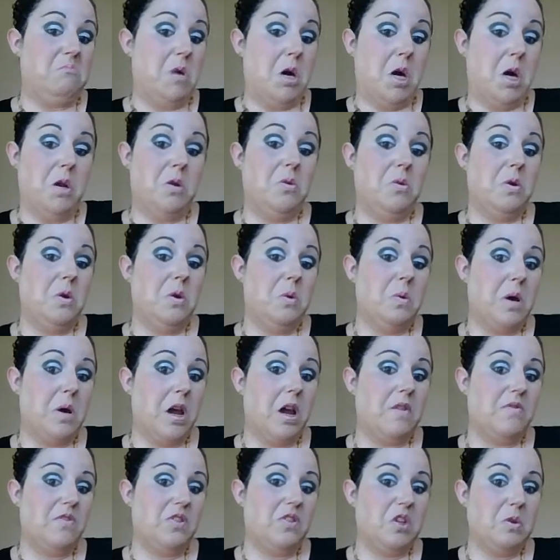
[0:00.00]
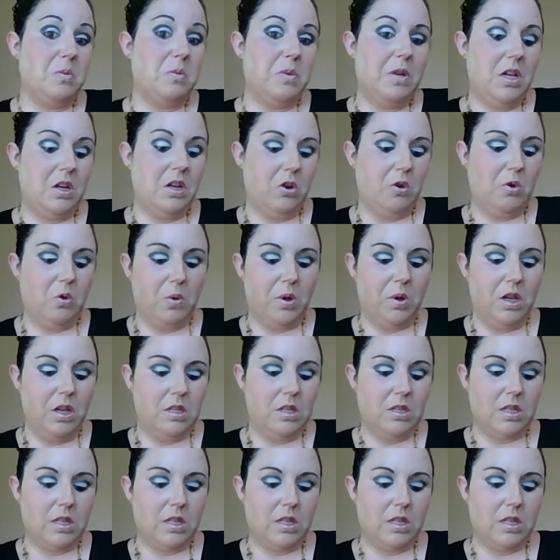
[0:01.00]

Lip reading: I don't know, I have so many greens,